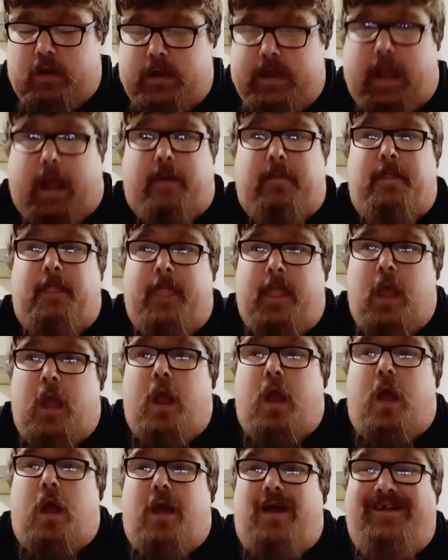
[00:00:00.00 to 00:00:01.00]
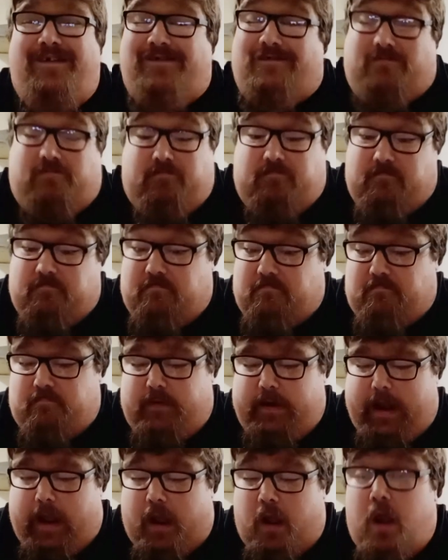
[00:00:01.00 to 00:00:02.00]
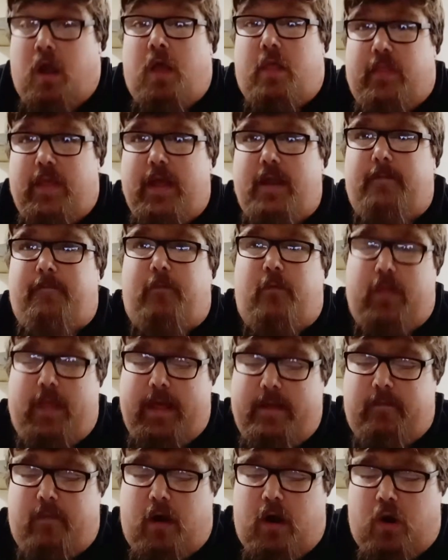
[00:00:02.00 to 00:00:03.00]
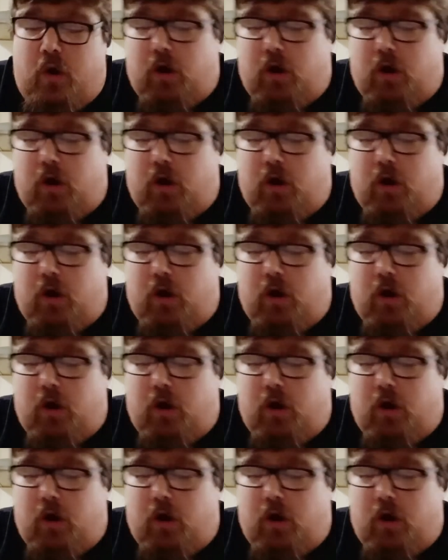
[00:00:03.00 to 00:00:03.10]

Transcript: Yeah. But yeah, they're my